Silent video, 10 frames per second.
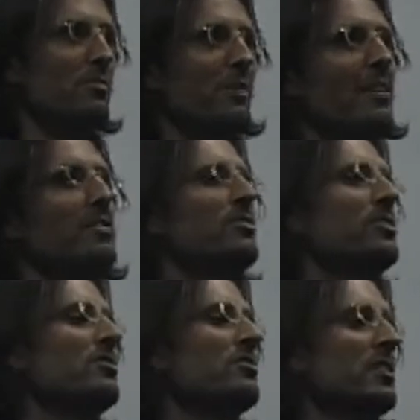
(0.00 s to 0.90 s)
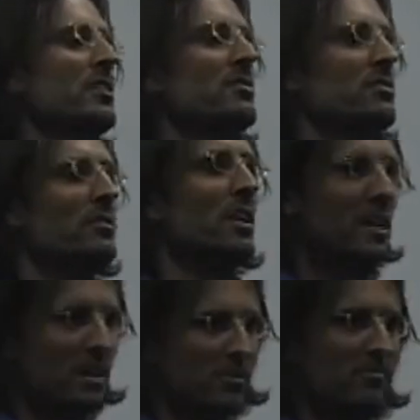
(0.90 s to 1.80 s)
with the fact that she just needed to
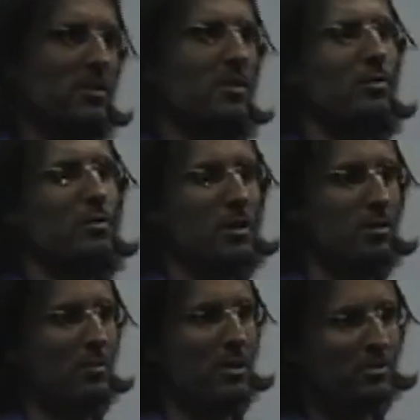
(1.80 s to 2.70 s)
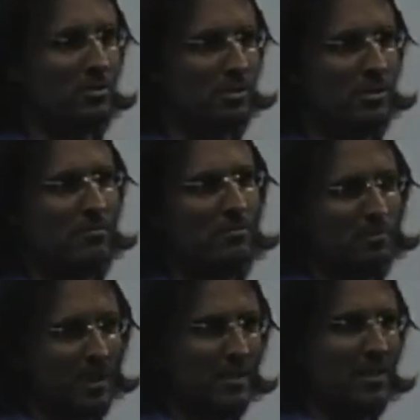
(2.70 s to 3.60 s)
feel her own emotions
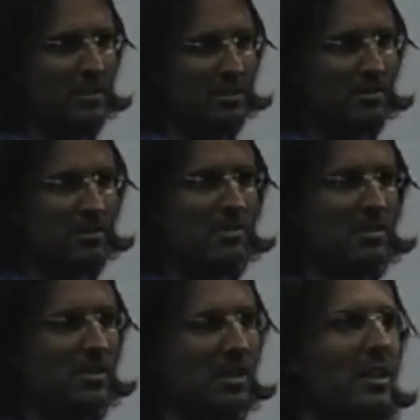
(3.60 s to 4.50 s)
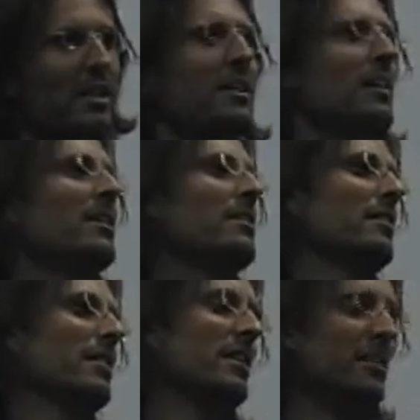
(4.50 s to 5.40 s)
completely and consistently,
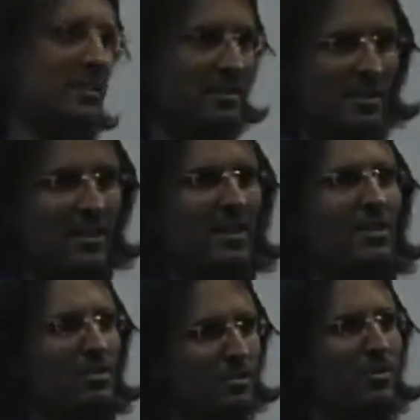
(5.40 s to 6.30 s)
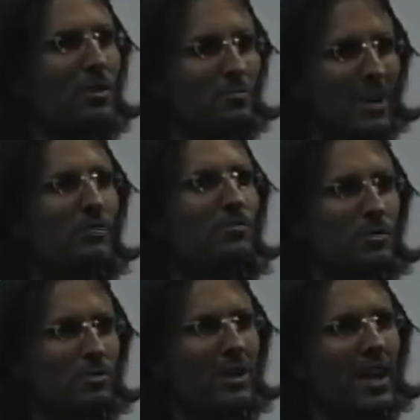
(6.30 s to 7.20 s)
then she felt much
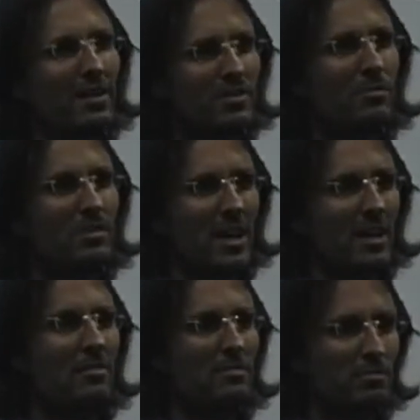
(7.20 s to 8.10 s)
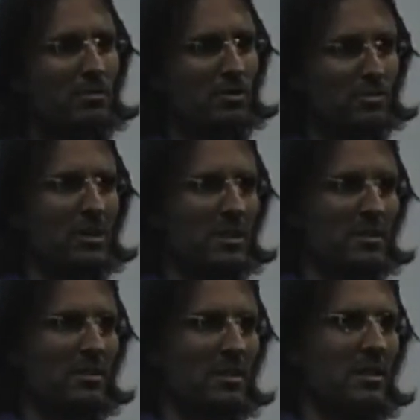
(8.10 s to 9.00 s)
more relaxed with that prospect.
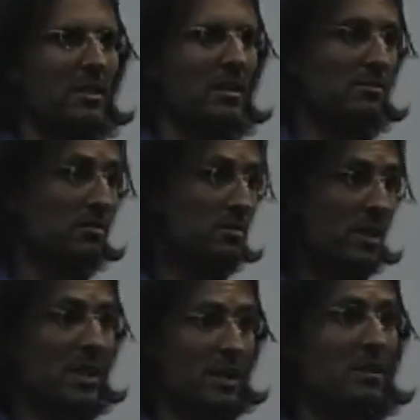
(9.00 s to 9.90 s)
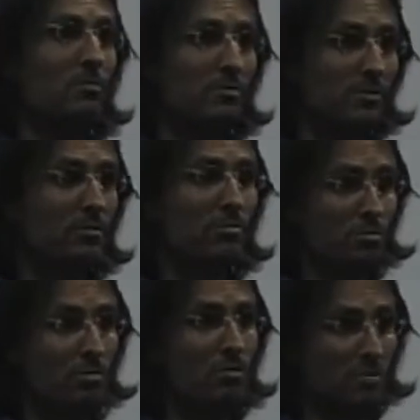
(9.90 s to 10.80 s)
So, yeah, he will feel
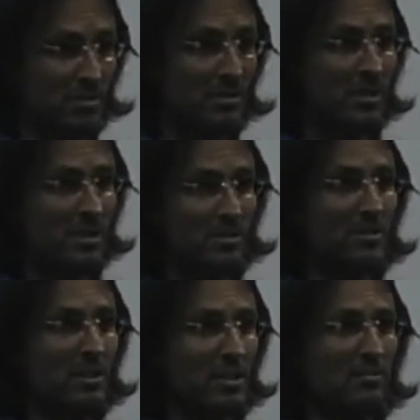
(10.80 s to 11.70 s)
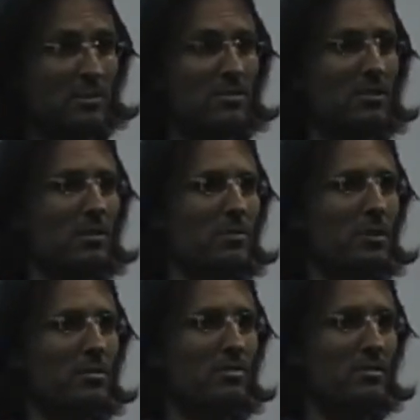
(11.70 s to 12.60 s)
drawn into dealing with his own
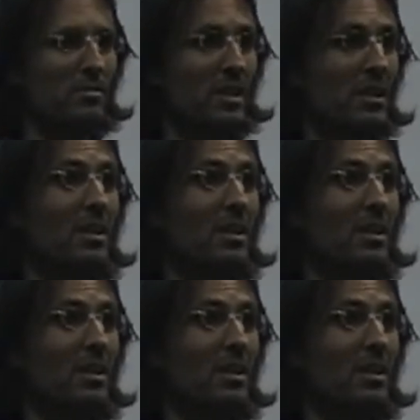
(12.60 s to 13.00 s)
emotions,